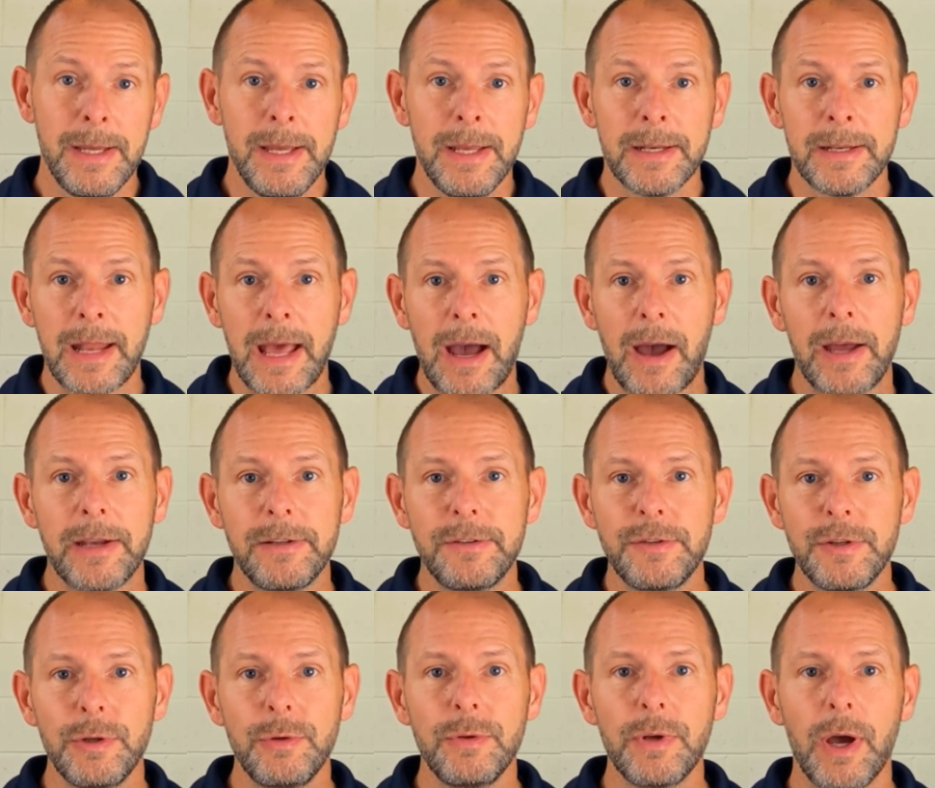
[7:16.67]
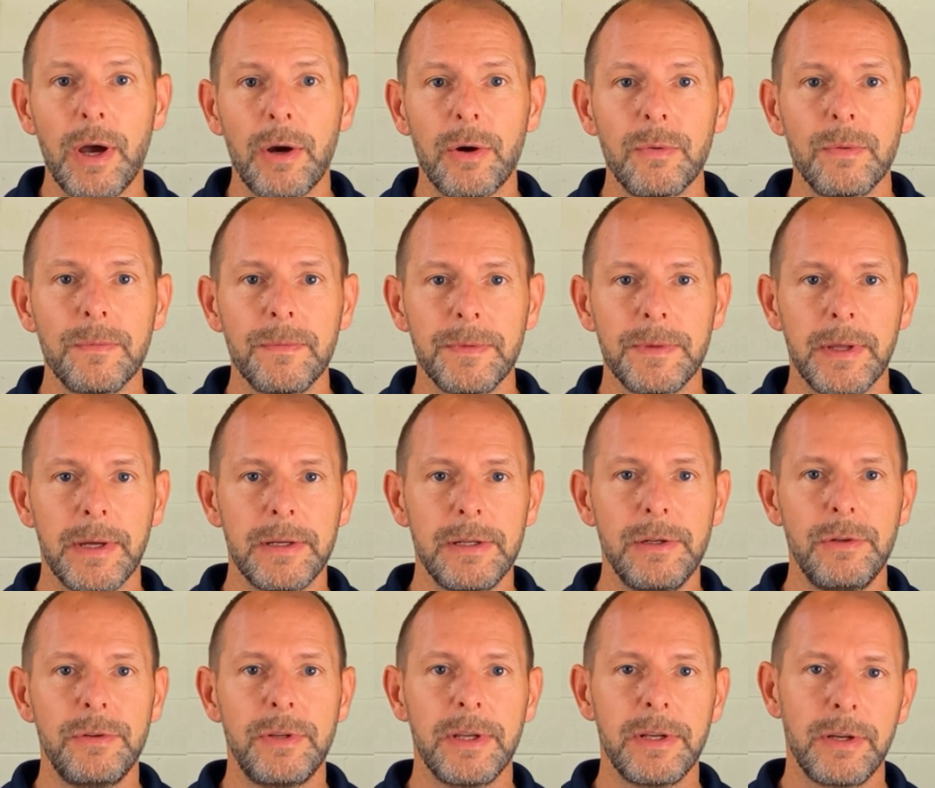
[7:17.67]
Now I do know that you
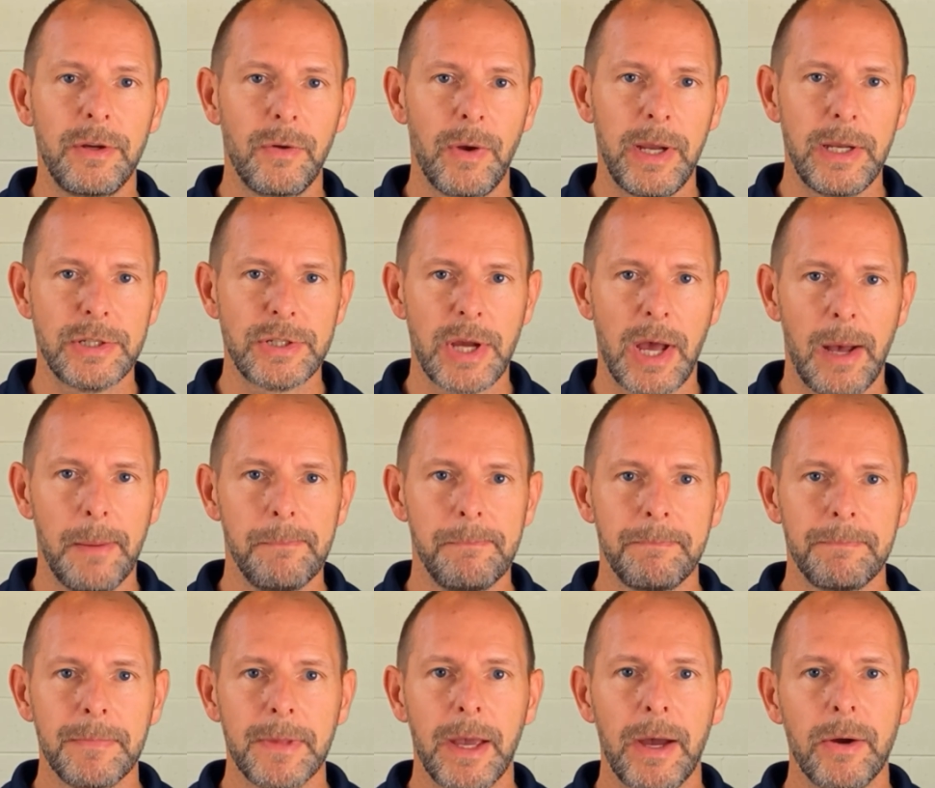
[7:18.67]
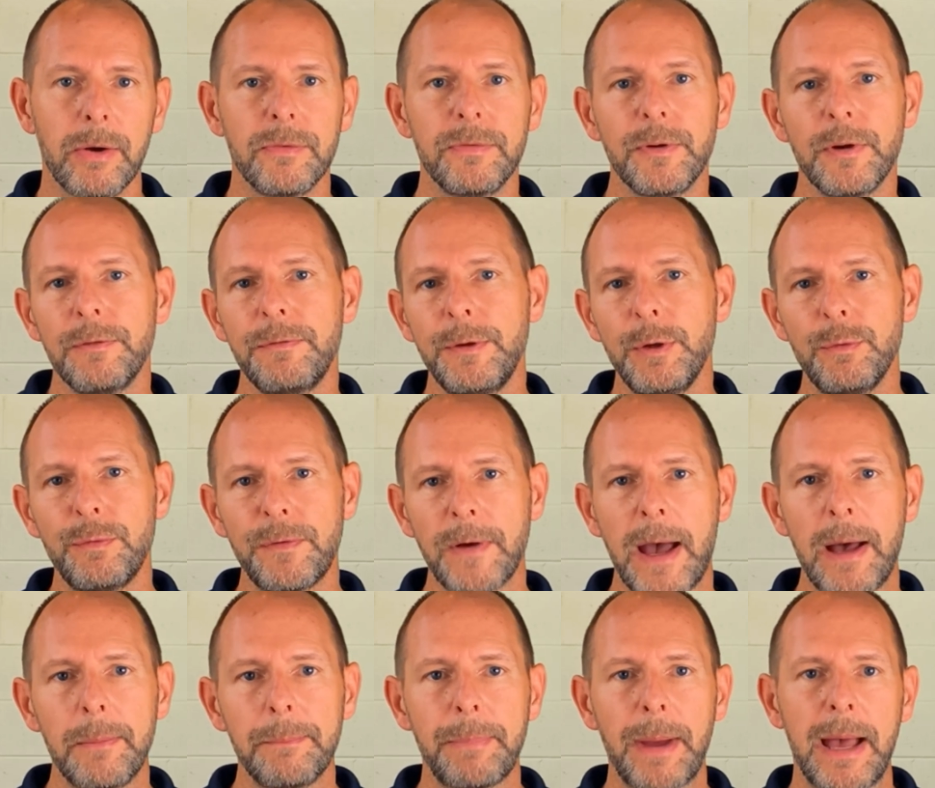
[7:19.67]
did a great job. However, if you
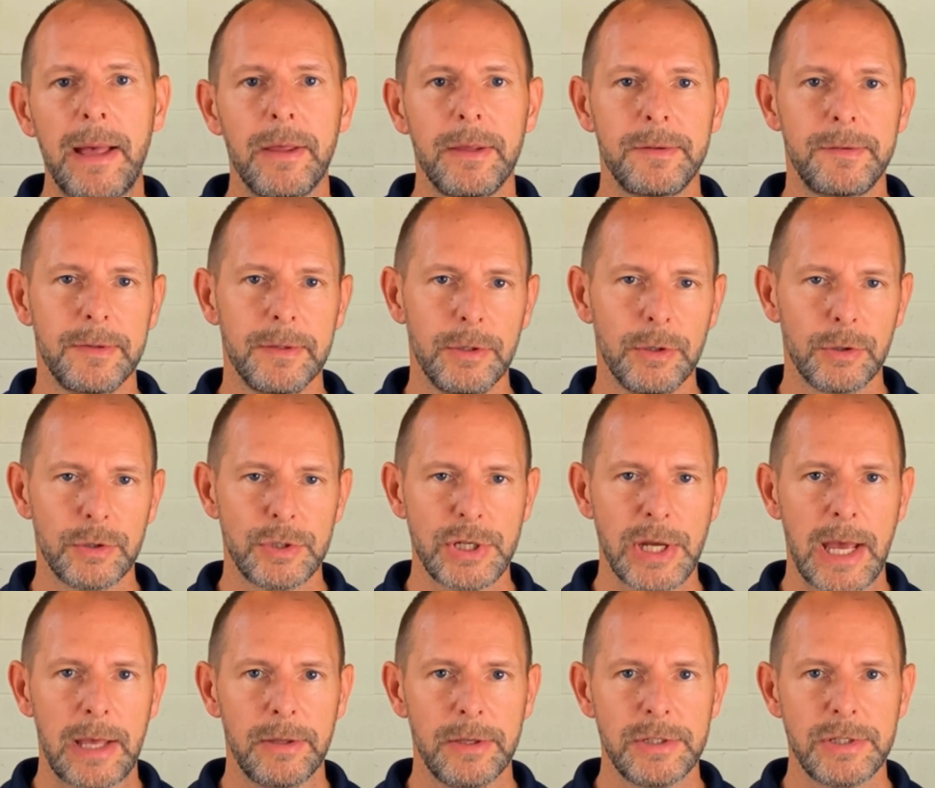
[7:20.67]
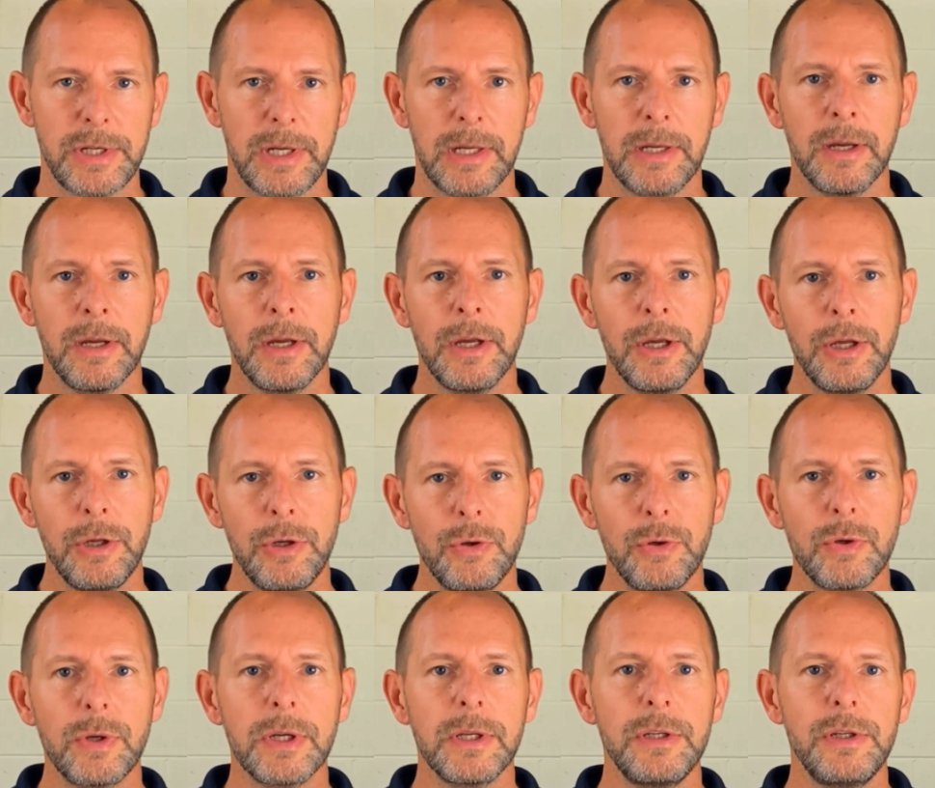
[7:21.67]
found balance a little challenging, you
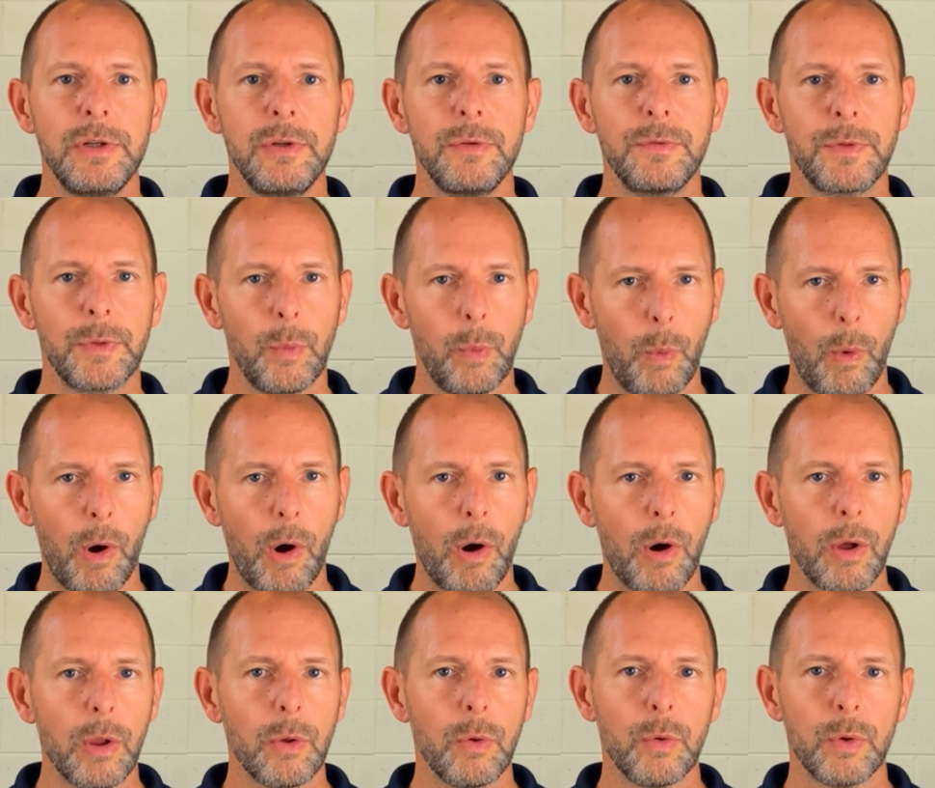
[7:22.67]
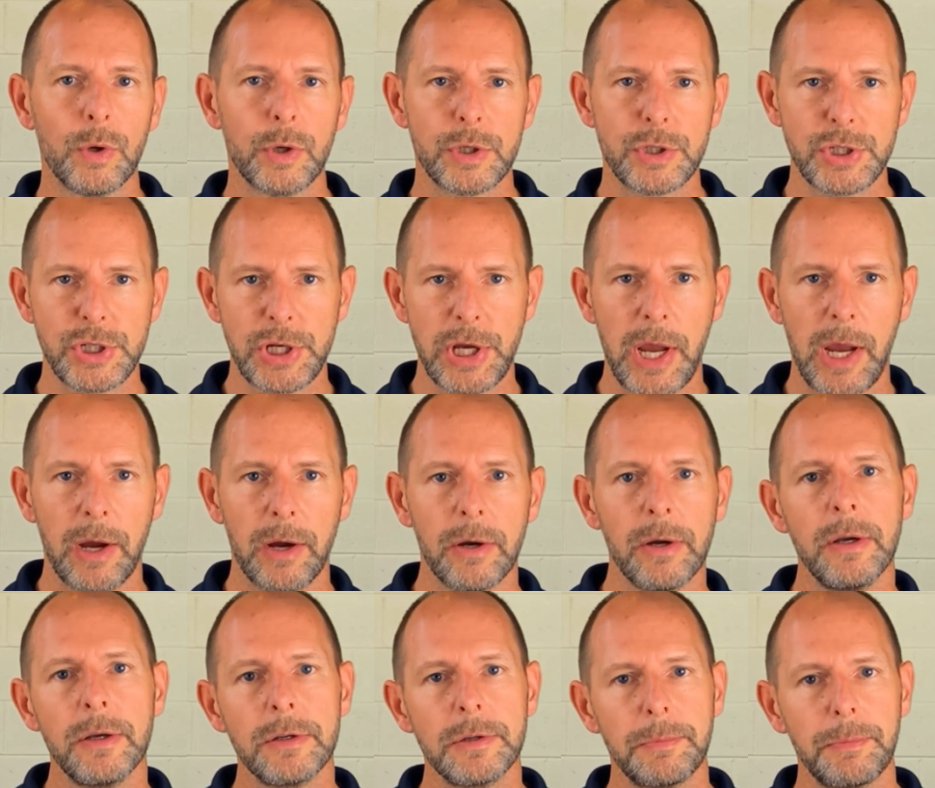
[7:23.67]
can use the wall or a chair
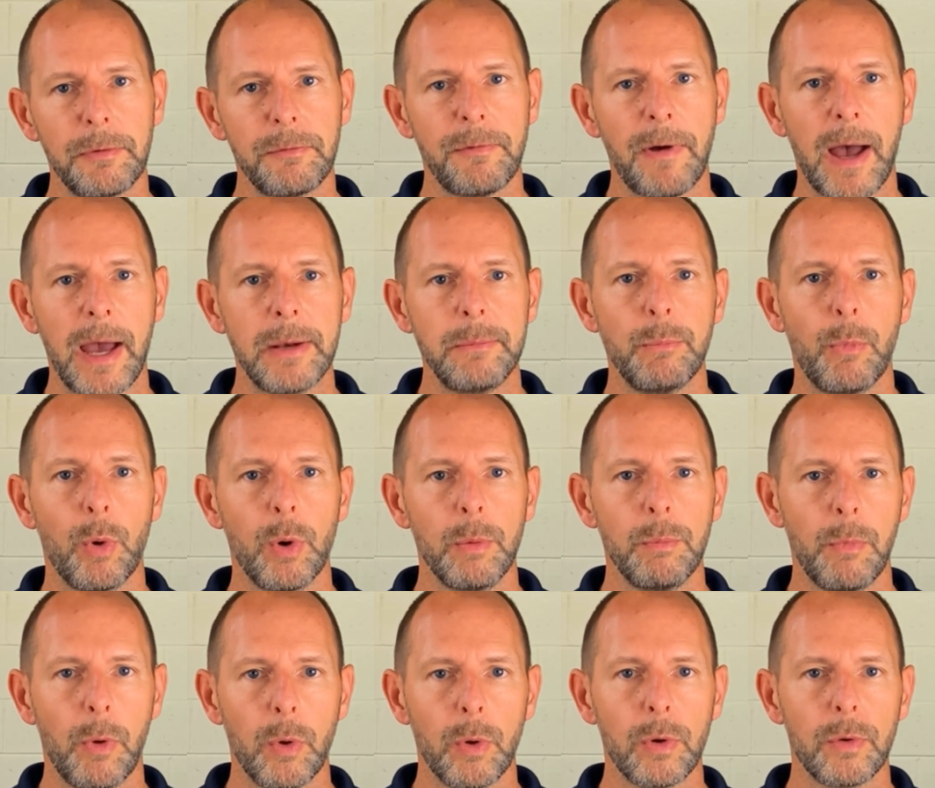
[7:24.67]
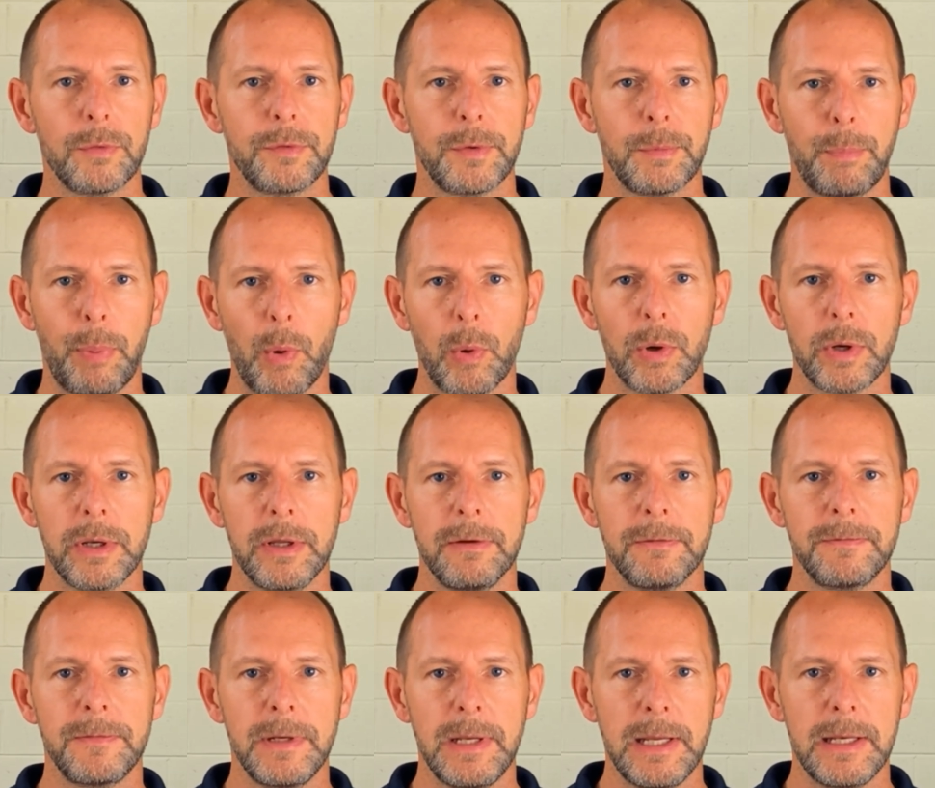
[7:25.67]
to provide more moral support if
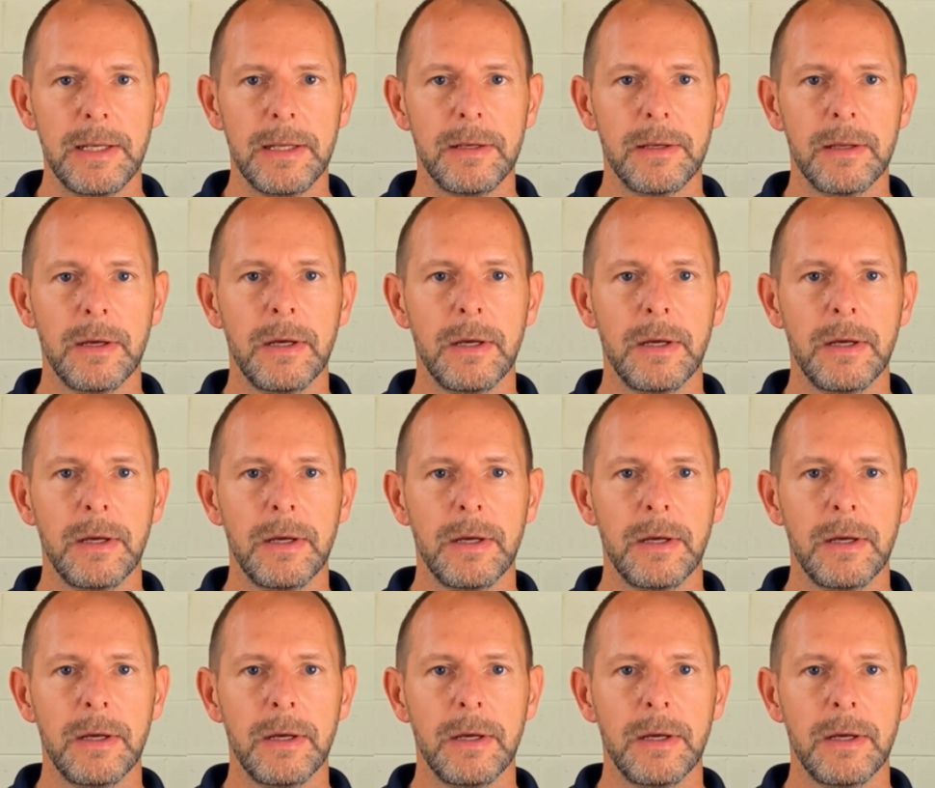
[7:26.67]
needed.